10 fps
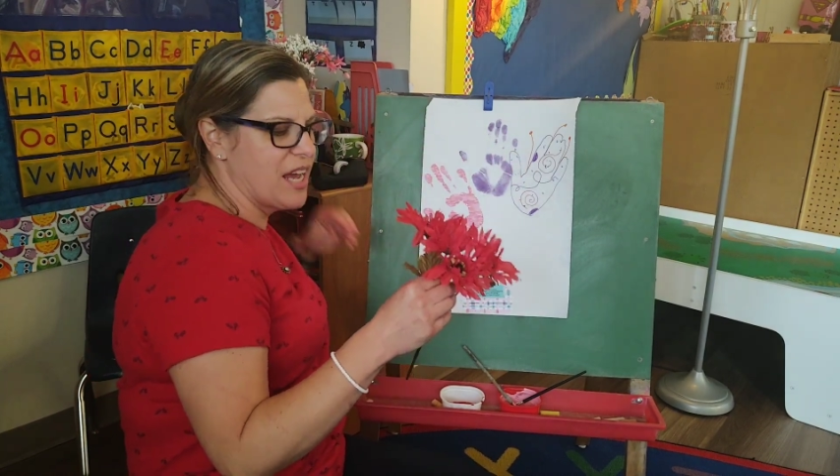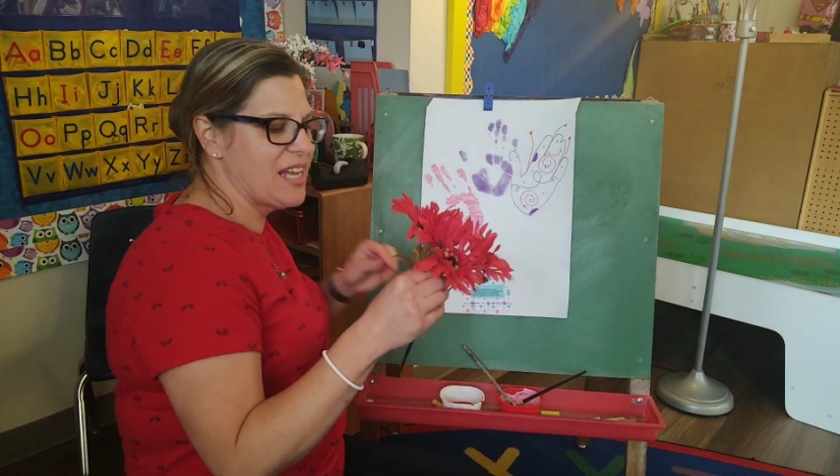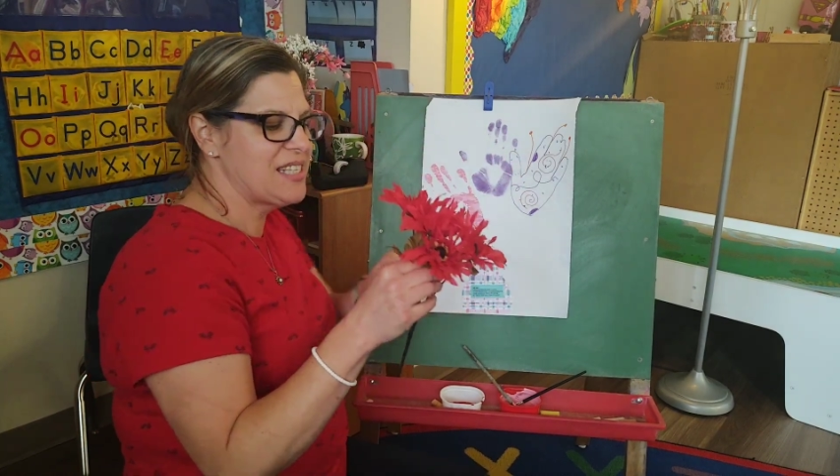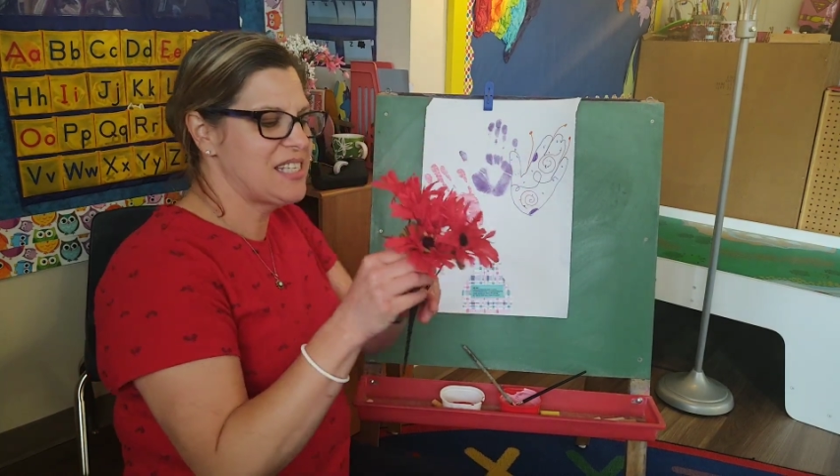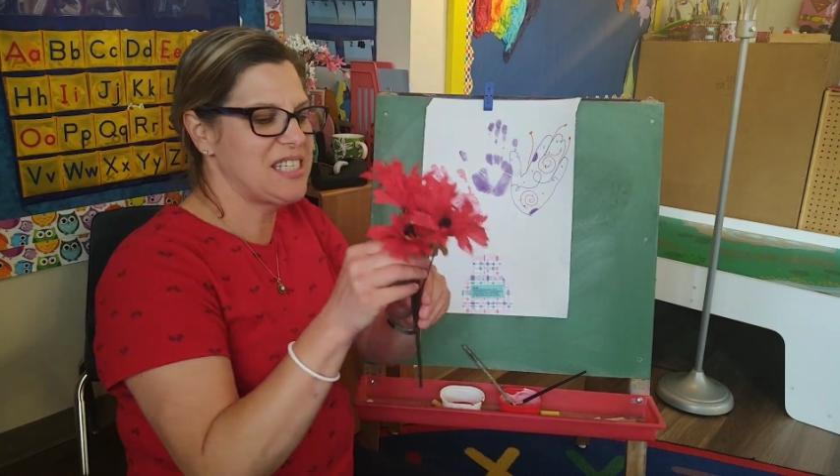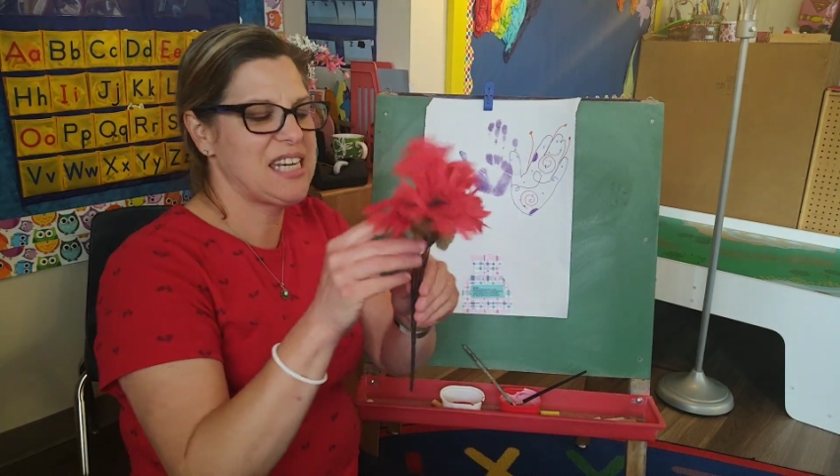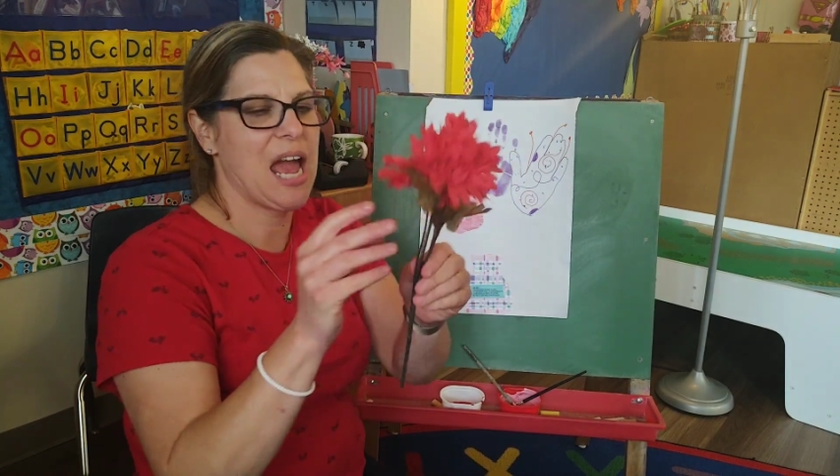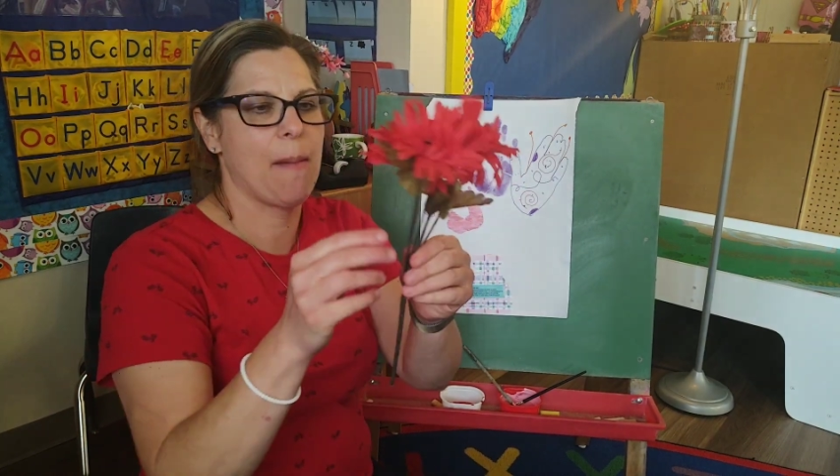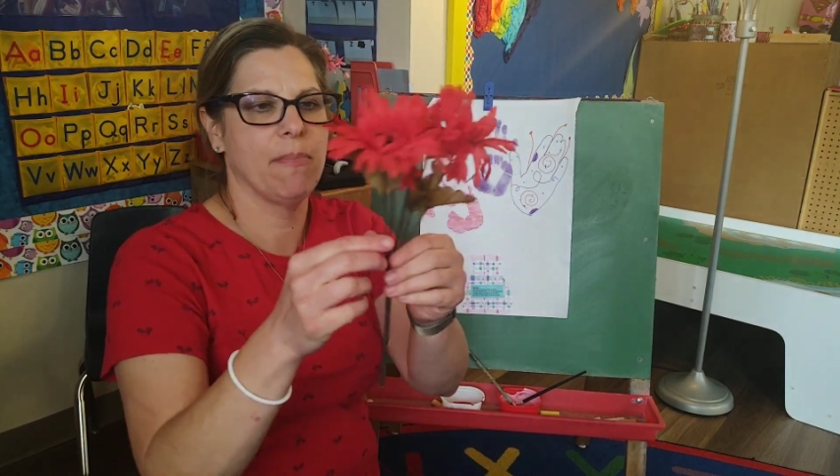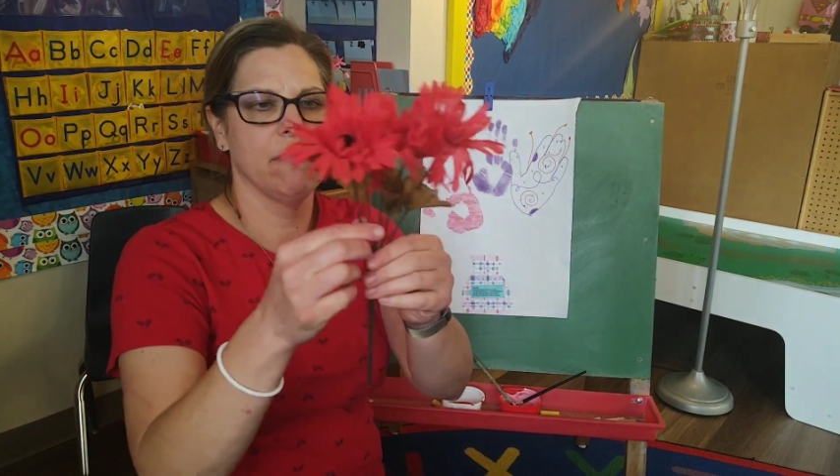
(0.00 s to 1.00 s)
a
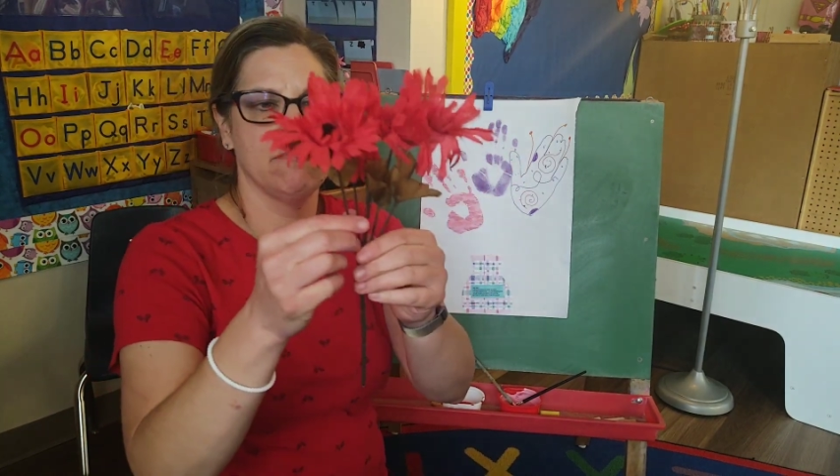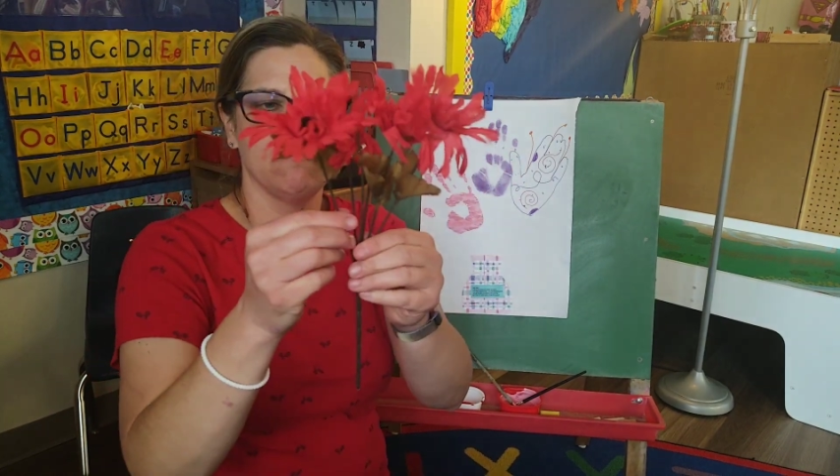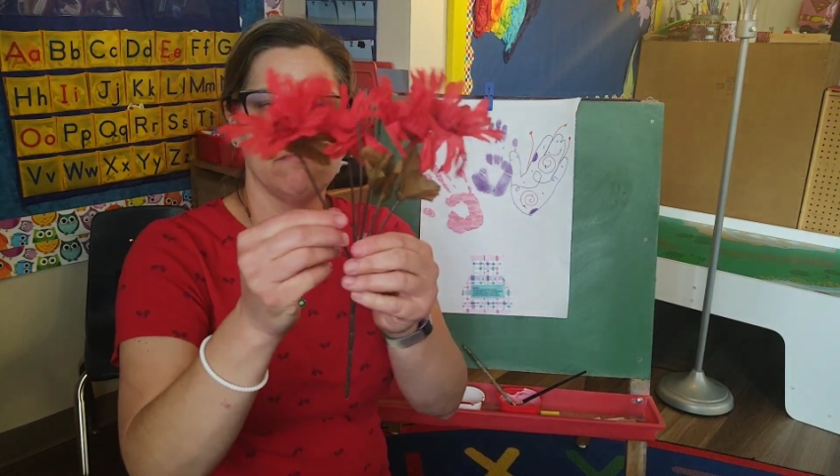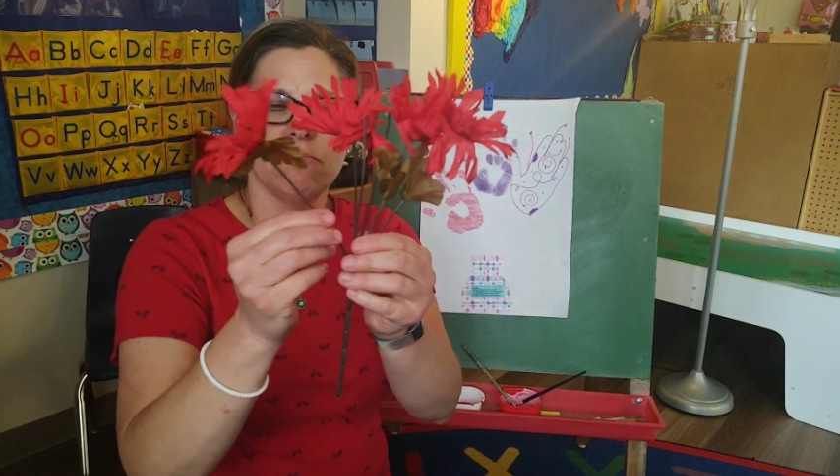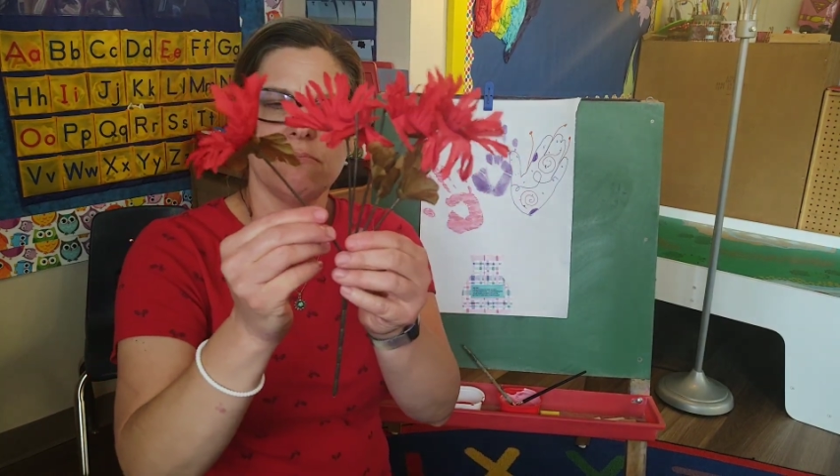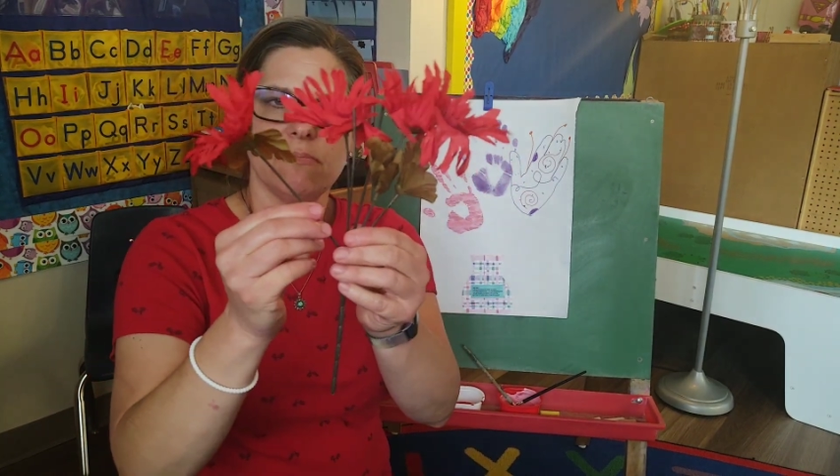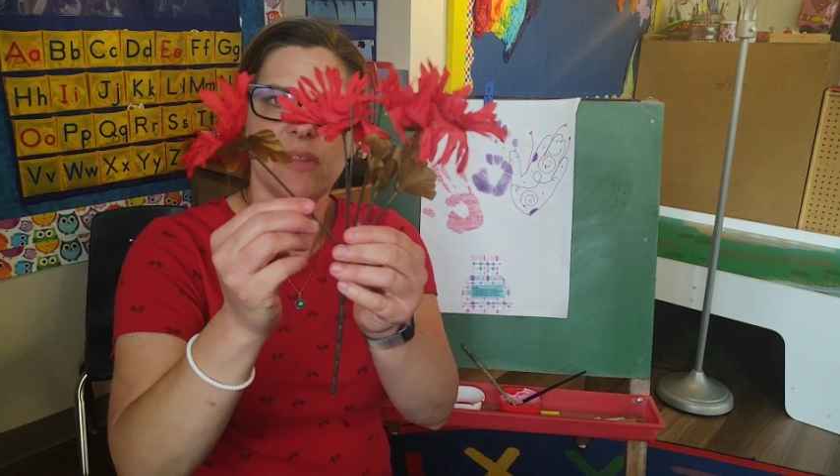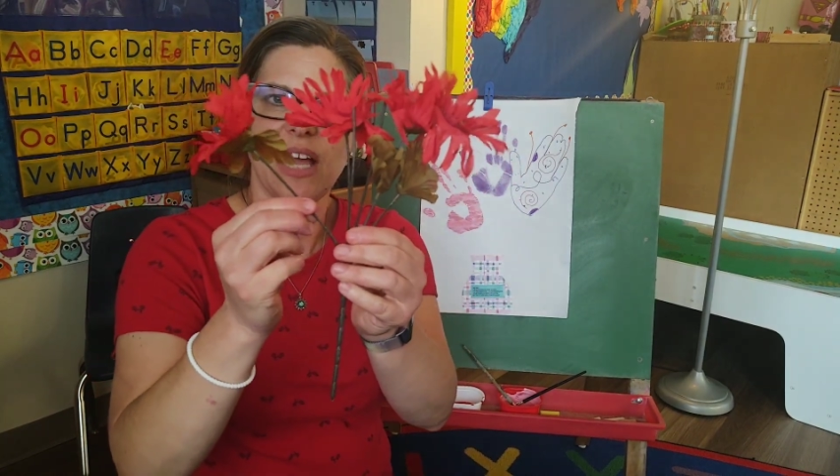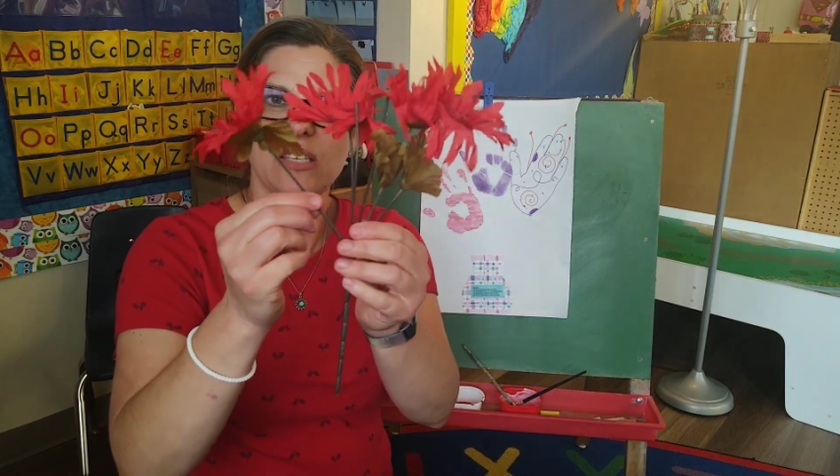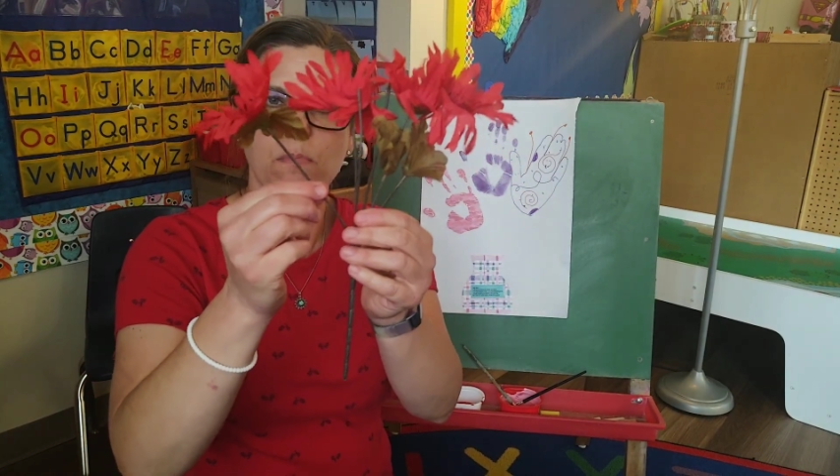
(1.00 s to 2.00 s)
stem.
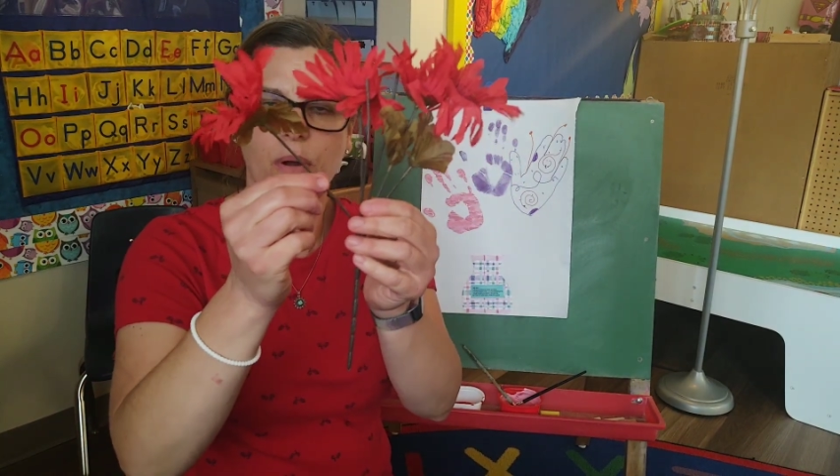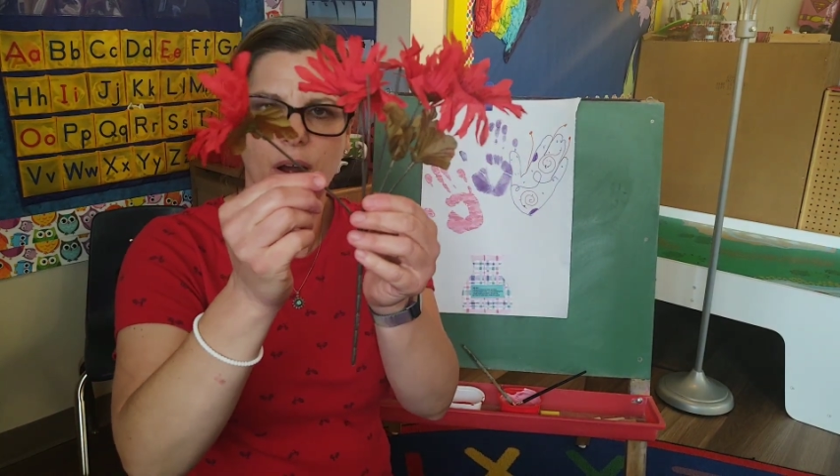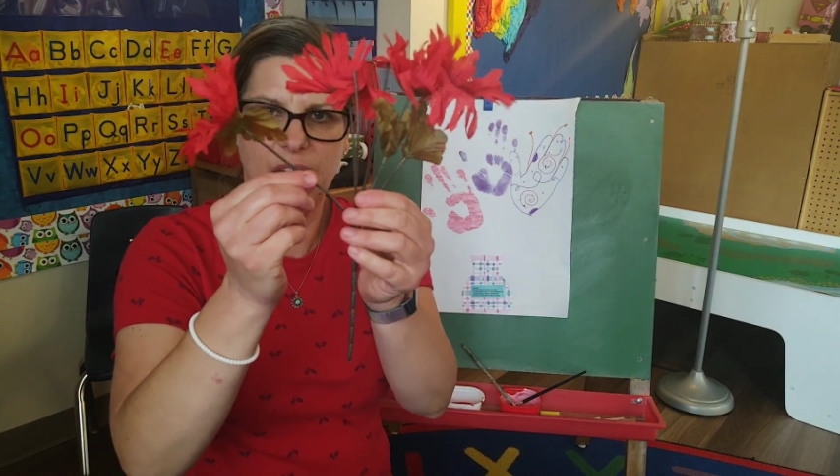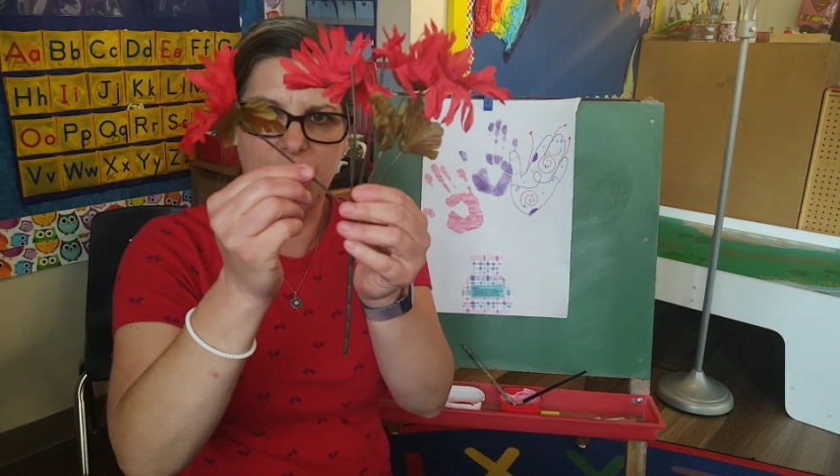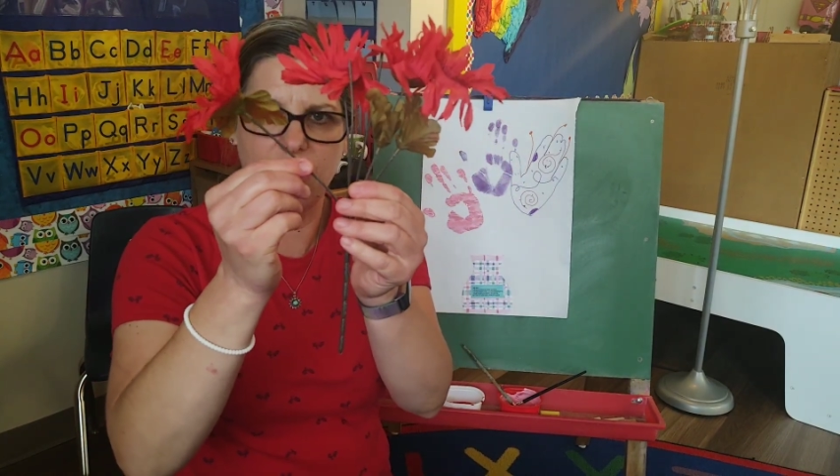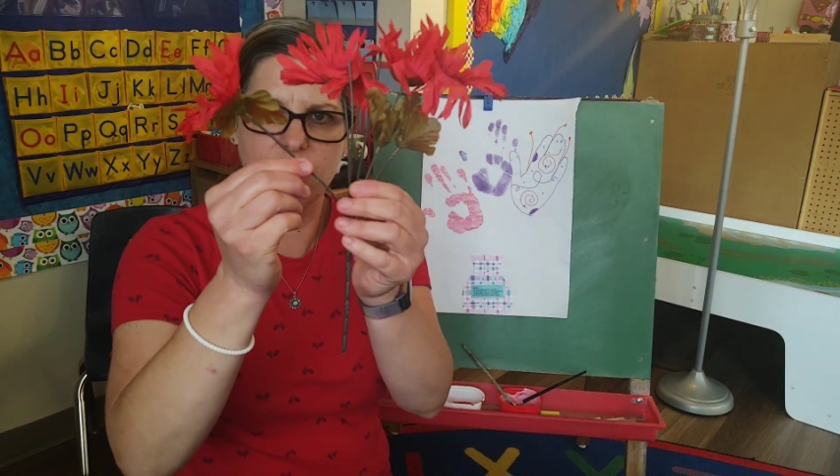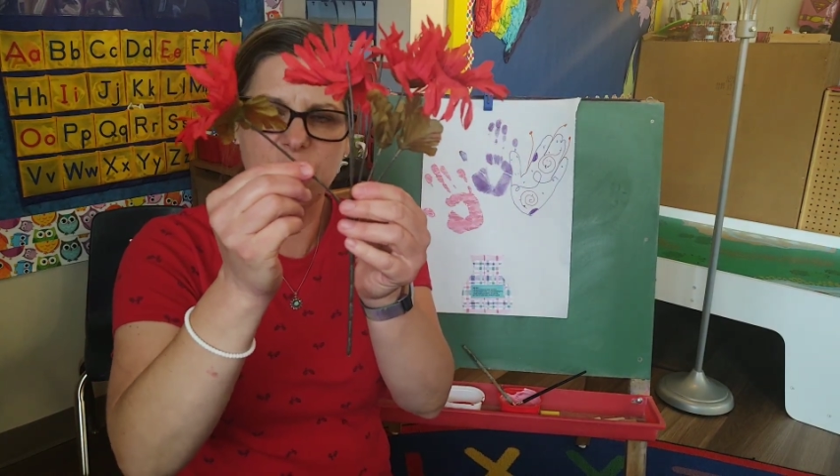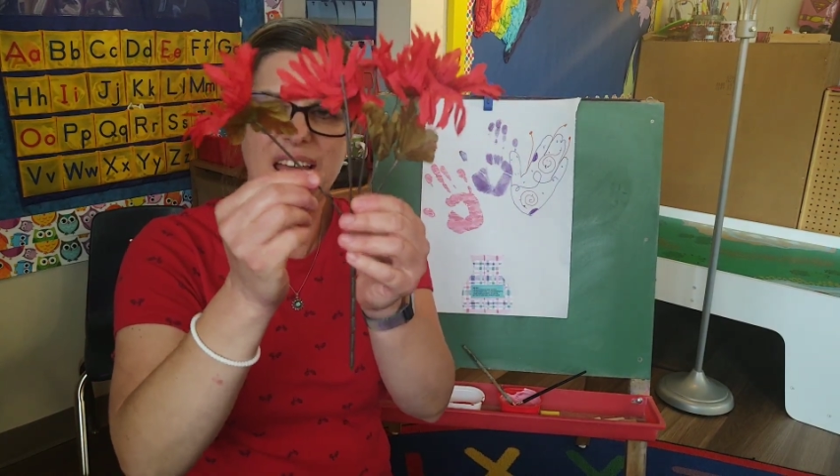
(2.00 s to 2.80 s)
That's part here.